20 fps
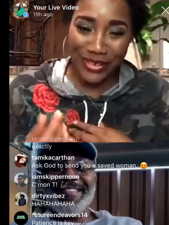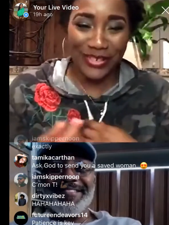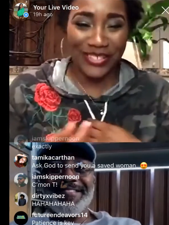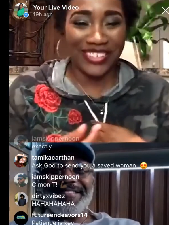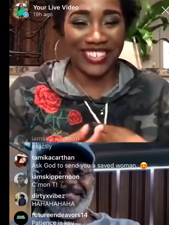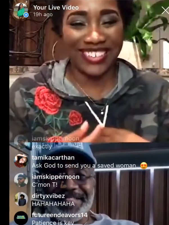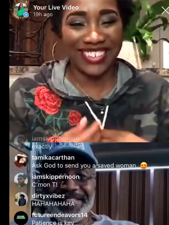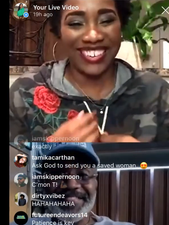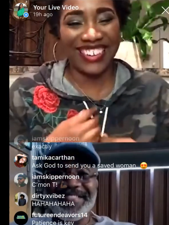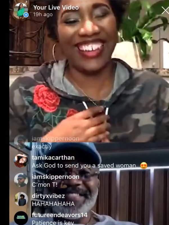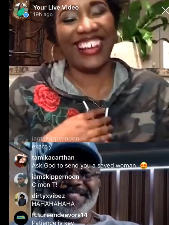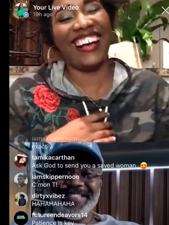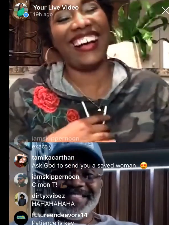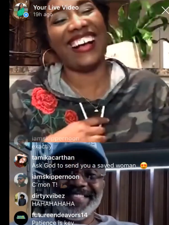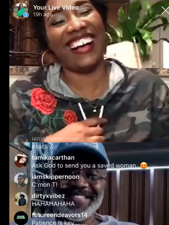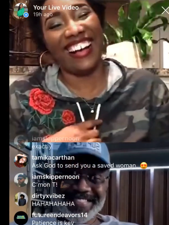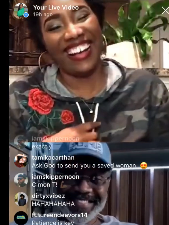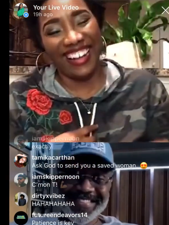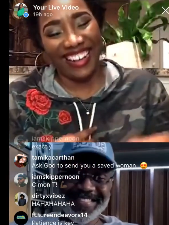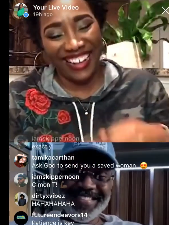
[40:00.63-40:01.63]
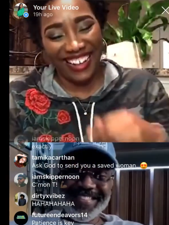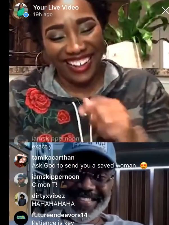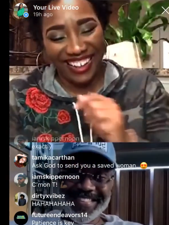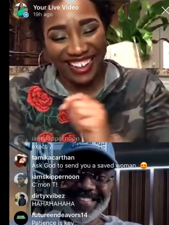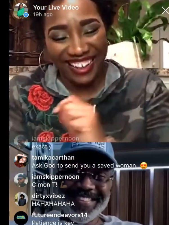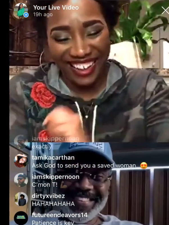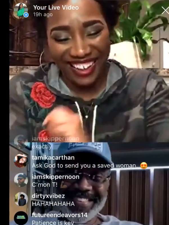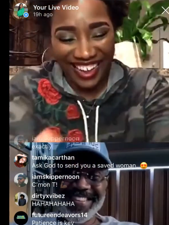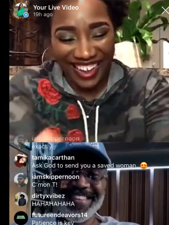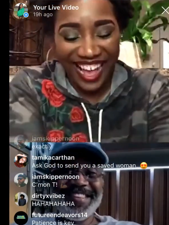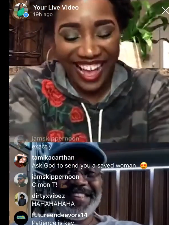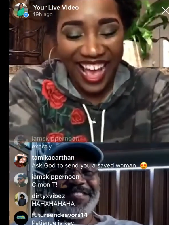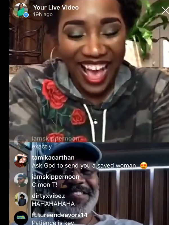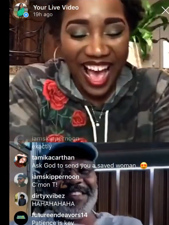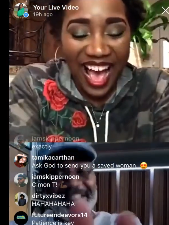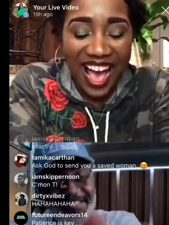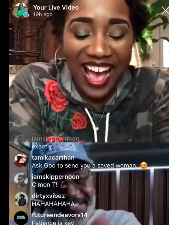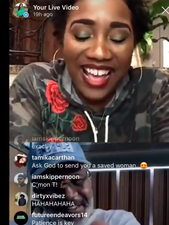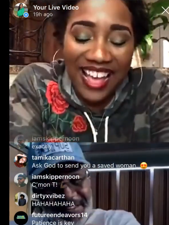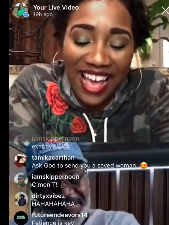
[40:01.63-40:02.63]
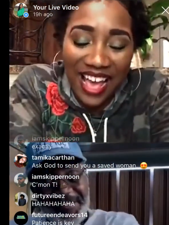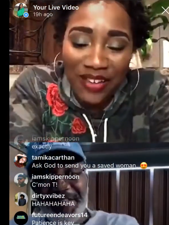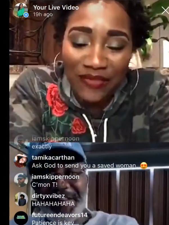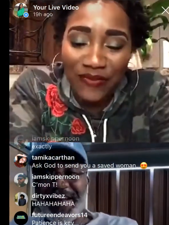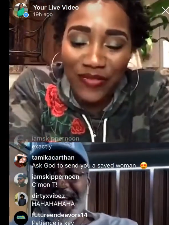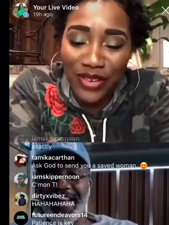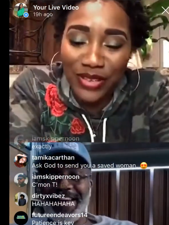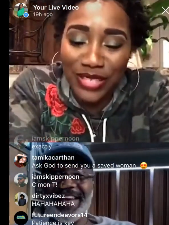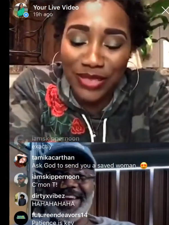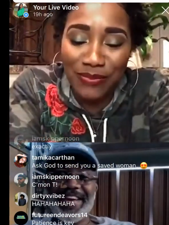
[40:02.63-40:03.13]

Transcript: that. Just to throw that in there.